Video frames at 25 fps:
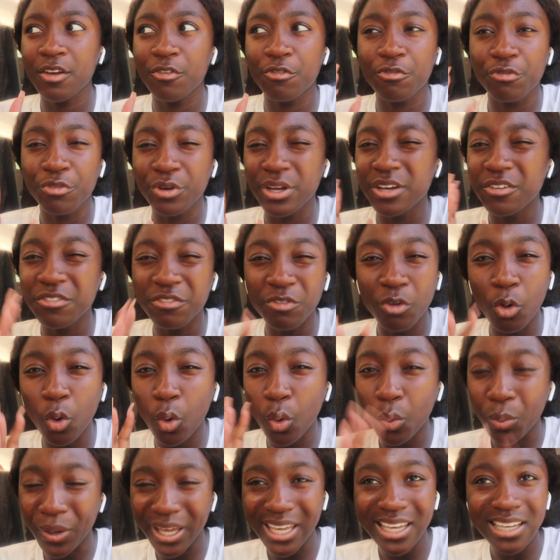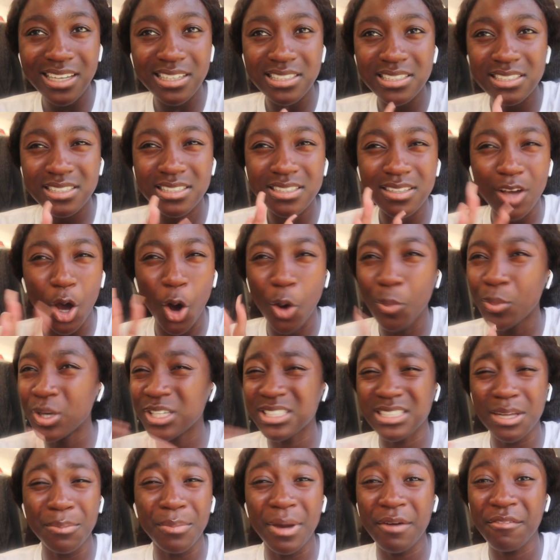3-4 weeks,
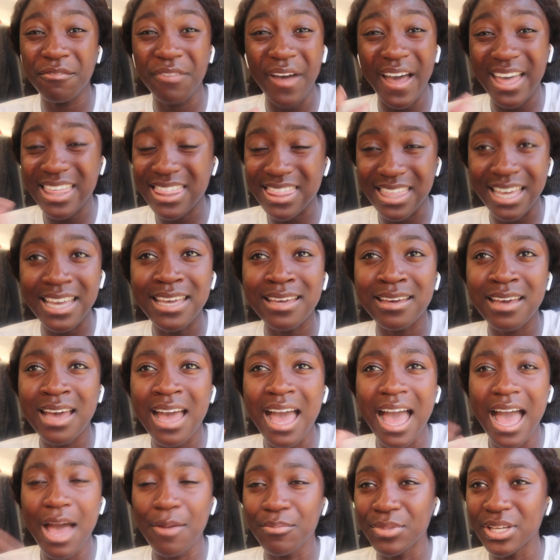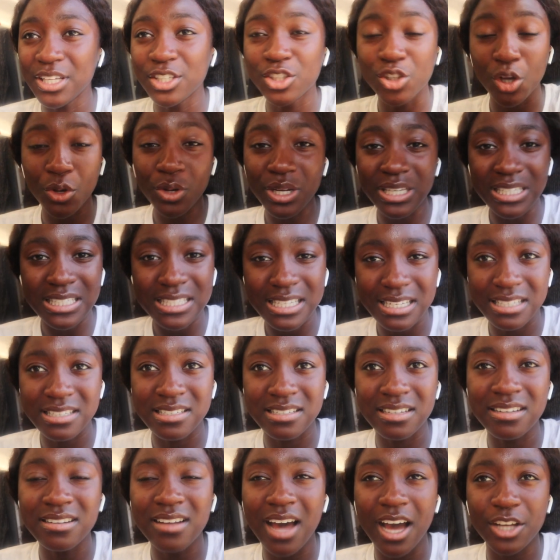almost a month I think, and being so
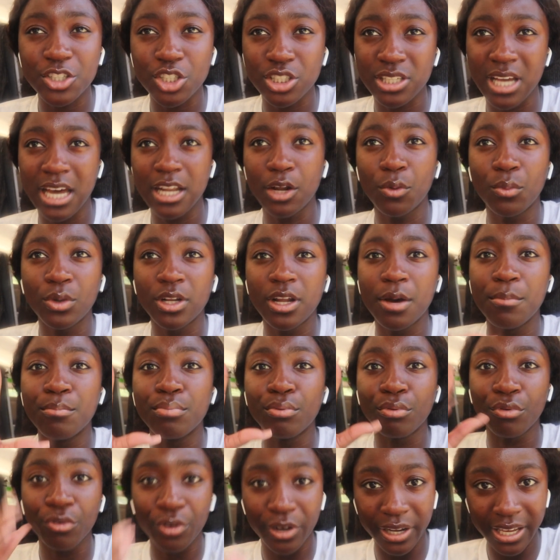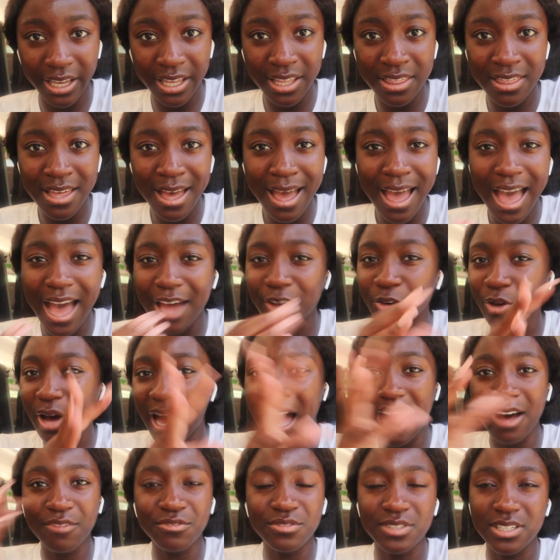consistent, I just kind of want to breathe and not
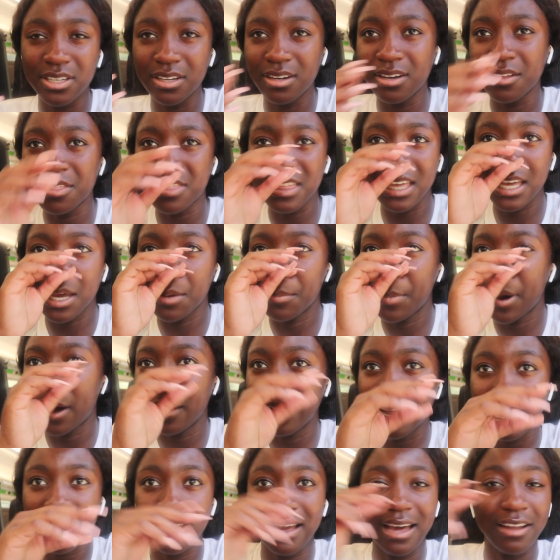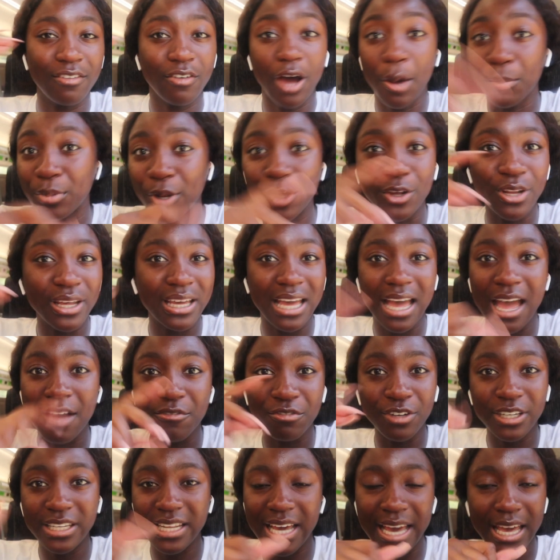have to think about like kind of uploading
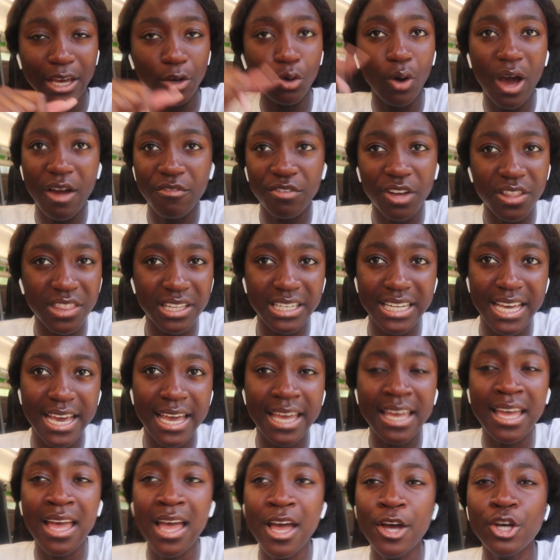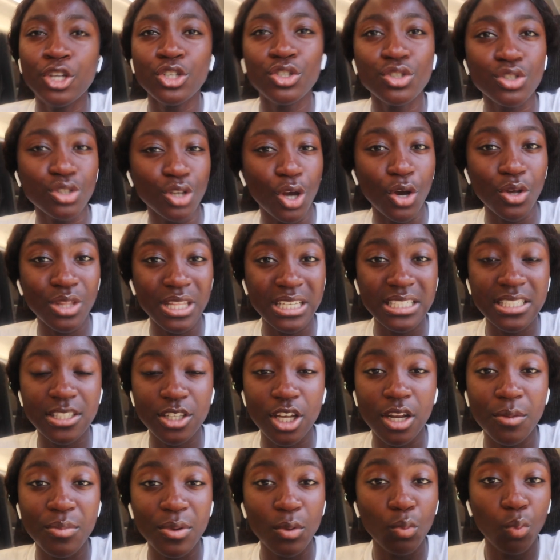every day or every other day. So this is
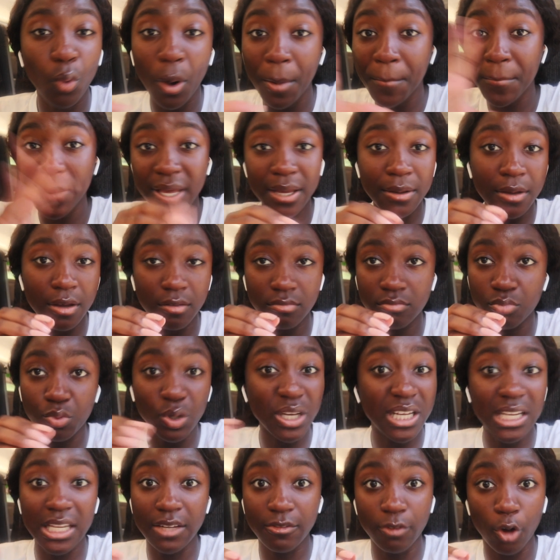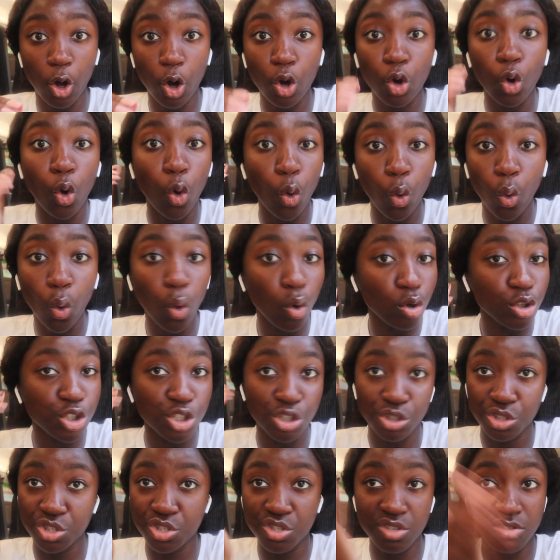going to be one big weekly vlog, or
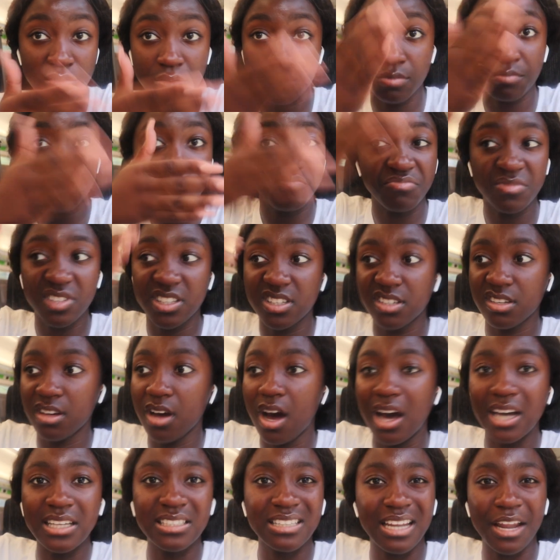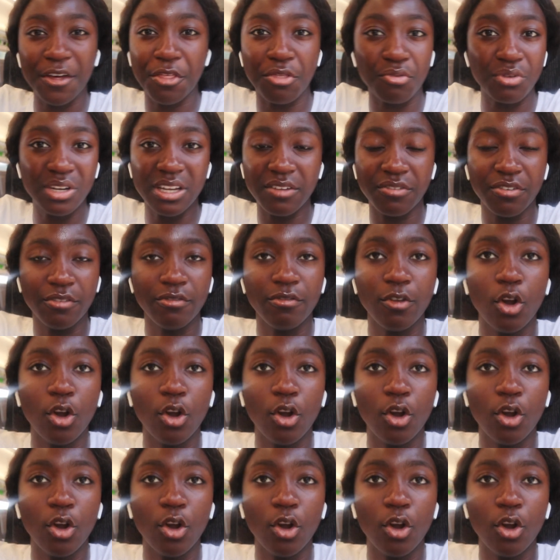just cut into like 3 different